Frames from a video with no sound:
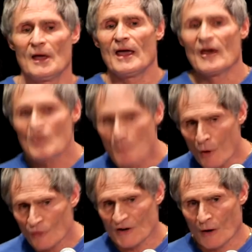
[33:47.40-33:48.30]
And the
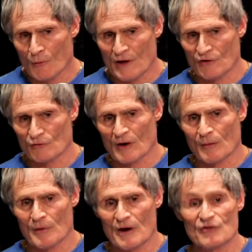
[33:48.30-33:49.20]
most outrageous
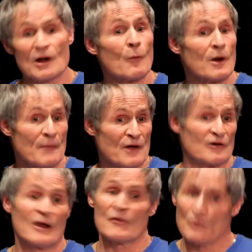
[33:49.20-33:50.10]
recommendation I want to
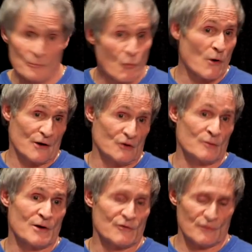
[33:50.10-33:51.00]
mention, and there's more I could
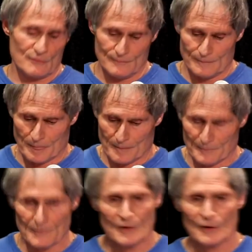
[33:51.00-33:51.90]
mention,
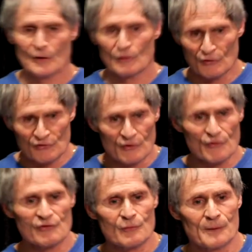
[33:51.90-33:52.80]
listen to
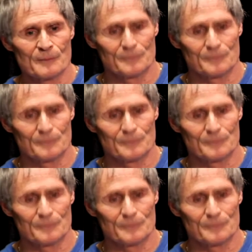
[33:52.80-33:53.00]
this one.